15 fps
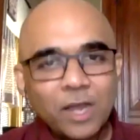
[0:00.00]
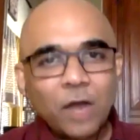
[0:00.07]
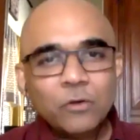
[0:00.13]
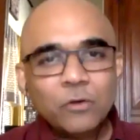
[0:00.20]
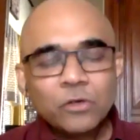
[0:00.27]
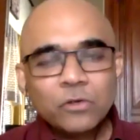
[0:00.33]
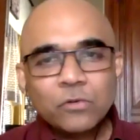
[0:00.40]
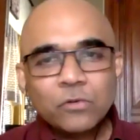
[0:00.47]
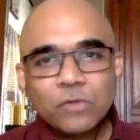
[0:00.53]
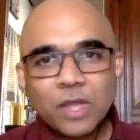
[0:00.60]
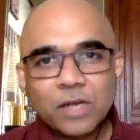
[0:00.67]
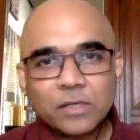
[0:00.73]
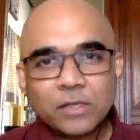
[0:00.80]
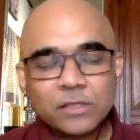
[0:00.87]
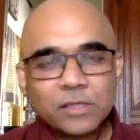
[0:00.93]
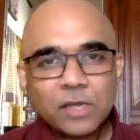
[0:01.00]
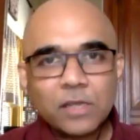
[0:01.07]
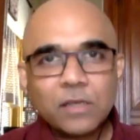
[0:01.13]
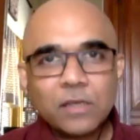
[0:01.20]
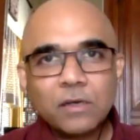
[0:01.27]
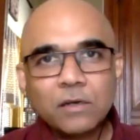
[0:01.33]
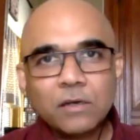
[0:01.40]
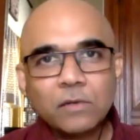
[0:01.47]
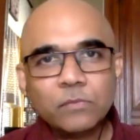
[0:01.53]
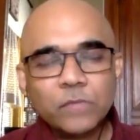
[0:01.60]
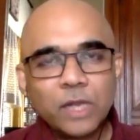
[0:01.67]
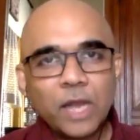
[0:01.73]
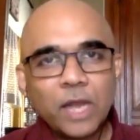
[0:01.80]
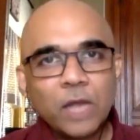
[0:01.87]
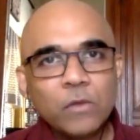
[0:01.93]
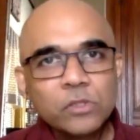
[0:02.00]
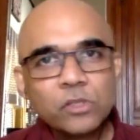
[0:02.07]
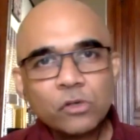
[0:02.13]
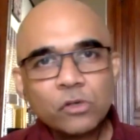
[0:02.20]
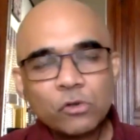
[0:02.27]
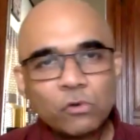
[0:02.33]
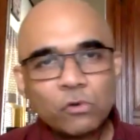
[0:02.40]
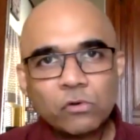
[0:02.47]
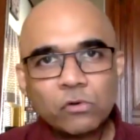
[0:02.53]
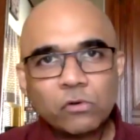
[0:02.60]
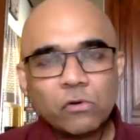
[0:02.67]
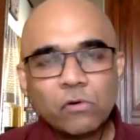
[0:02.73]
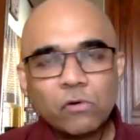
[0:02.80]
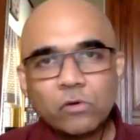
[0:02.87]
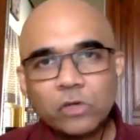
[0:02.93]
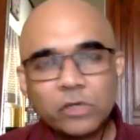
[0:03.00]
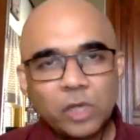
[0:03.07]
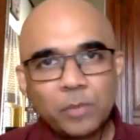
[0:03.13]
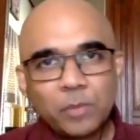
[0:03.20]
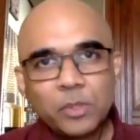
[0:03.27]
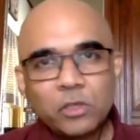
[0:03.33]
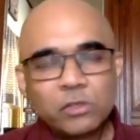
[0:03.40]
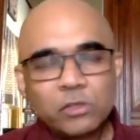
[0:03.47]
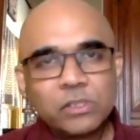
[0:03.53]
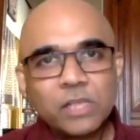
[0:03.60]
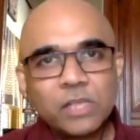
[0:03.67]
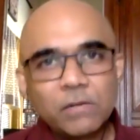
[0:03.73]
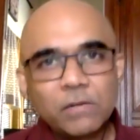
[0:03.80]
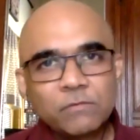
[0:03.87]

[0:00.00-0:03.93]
How do you do that? It's like the language that you don't know, you're dubbing yourself.